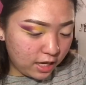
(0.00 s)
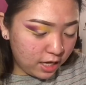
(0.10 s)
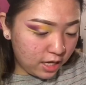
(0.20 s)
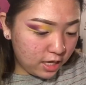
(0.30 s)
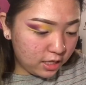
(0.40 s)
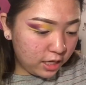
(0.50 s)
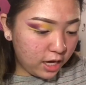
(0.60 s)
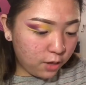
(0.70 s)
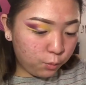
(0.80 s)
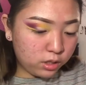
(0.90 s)
And
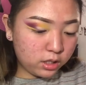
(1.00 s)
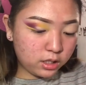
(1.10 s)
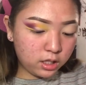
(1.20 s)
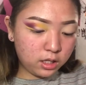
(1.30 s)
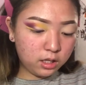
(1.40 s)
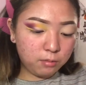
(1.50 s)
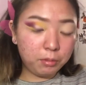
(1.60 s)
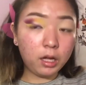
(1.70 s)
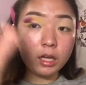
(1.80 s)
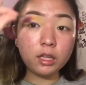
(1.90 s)
yeah, we're just gonna
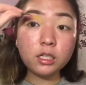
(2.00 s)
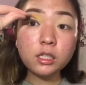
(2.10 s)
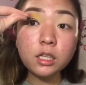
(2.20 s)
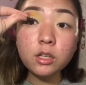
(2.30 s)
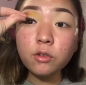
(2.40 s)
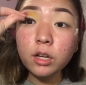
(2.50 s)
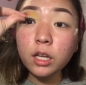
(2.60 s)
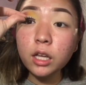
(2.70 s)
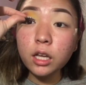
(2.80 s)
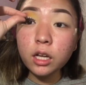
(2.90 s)
apply this in right
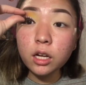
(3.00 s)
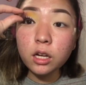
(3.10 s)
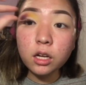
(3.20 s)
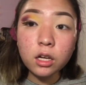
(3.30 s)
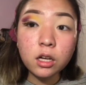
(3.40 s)
here.